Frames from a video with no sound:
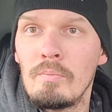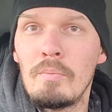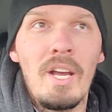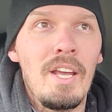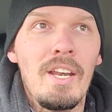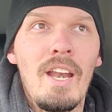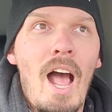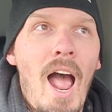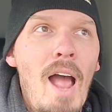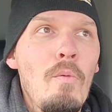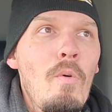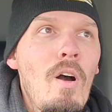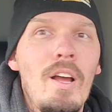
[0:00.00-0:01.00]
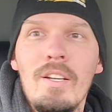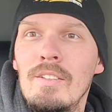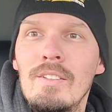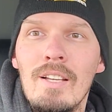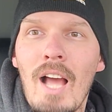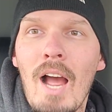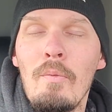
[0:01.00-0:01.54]
But I want
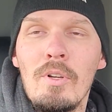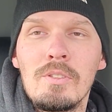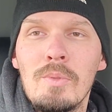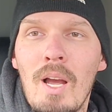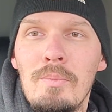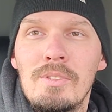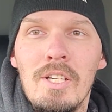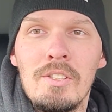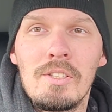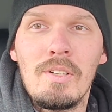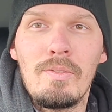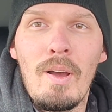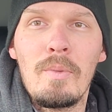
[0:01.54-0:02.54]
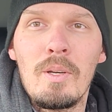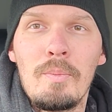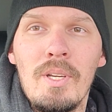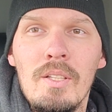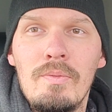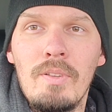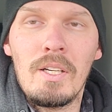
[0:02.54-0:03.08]
some compensation if I'm gonna
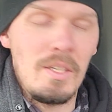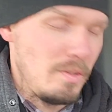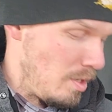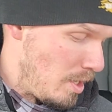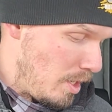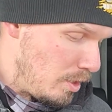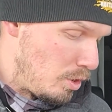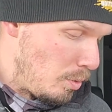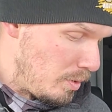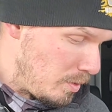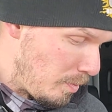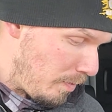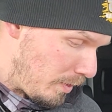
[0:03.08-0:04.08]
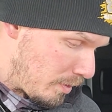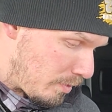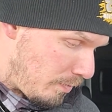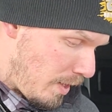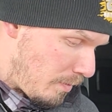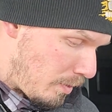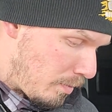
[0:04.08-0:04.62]
be fucking doing these motherfuckers a
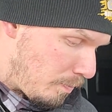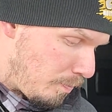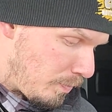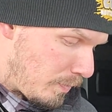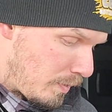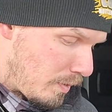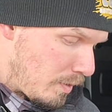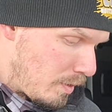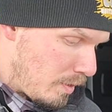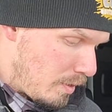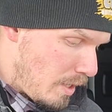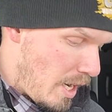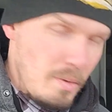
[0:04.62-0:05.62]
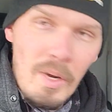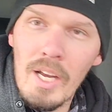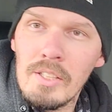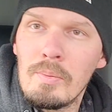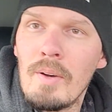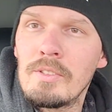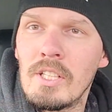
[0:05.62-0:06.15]
favor.
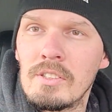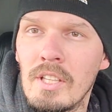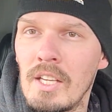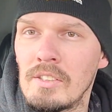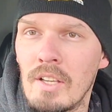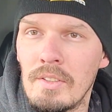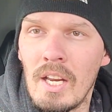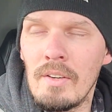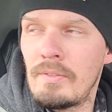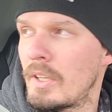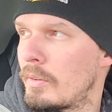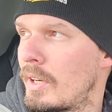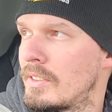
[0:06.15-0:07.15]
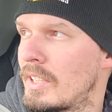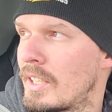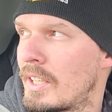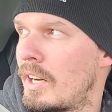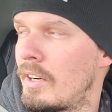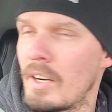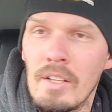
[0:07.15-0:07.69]
Anyways, remember, just ladies, love it, hate it, fucking ready, take
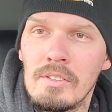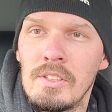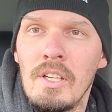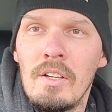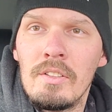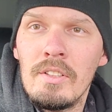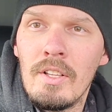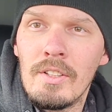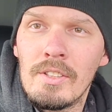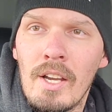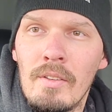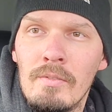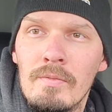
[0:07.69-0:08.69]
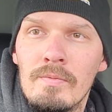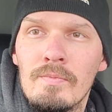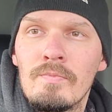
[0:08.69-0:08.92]
care, and I'll see y'all another time.